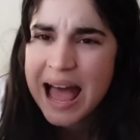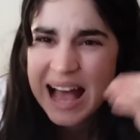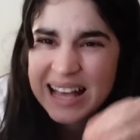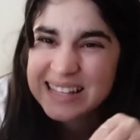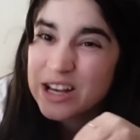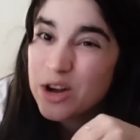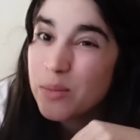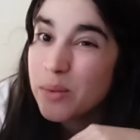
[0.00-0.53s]

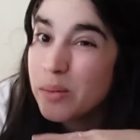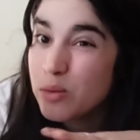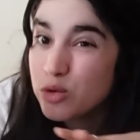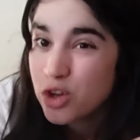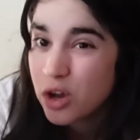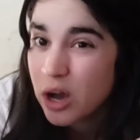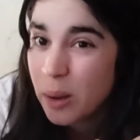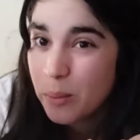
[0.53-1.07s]
We eat a lot of
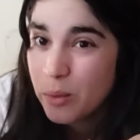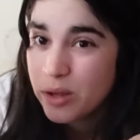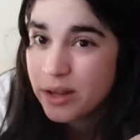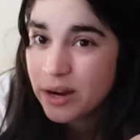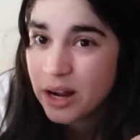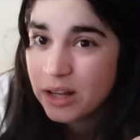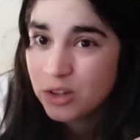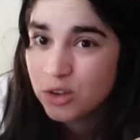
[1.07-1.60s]
carbohydrates here,
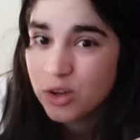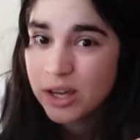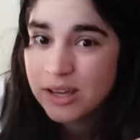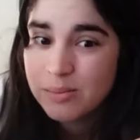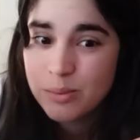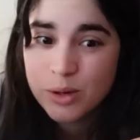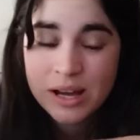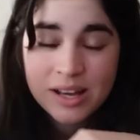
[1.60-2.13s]
okay?
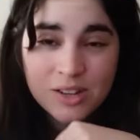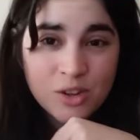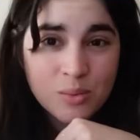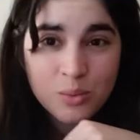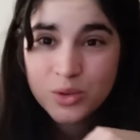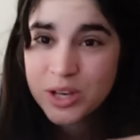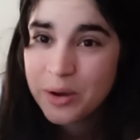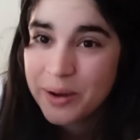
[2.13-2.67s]

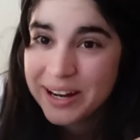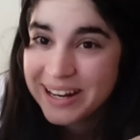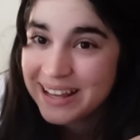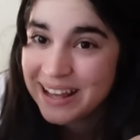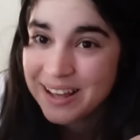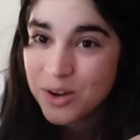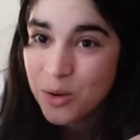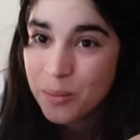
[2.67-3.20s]
Because there isn't
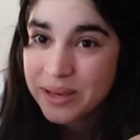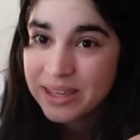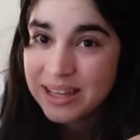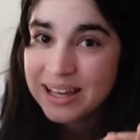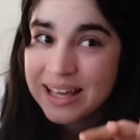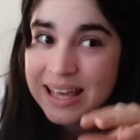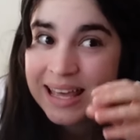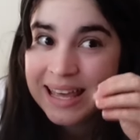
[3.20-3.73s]
a lot of
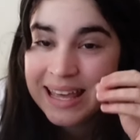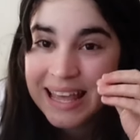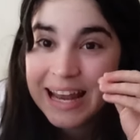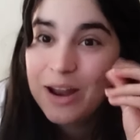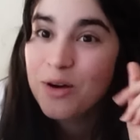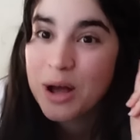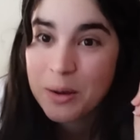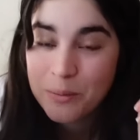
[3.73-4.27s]
variety in
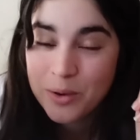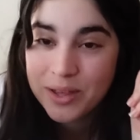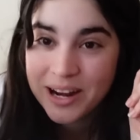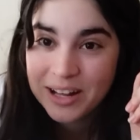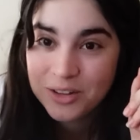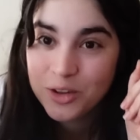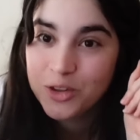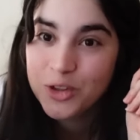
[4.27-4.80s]
food here and
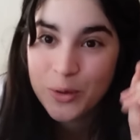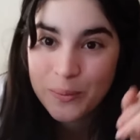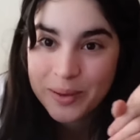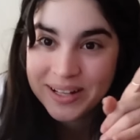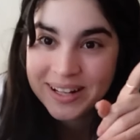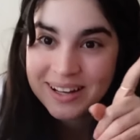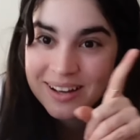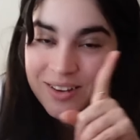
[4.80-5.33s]
carbohydrates
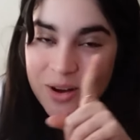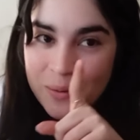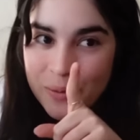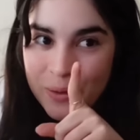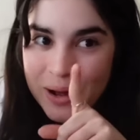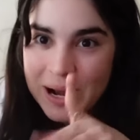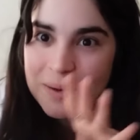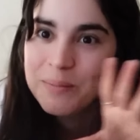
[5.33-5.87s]
dominate the
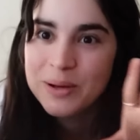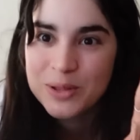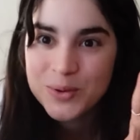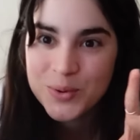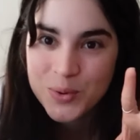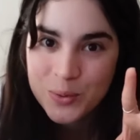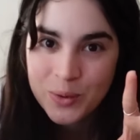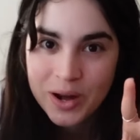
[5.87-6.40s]
Cuban
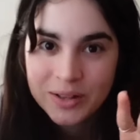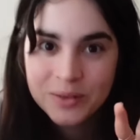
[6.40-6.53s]
menu.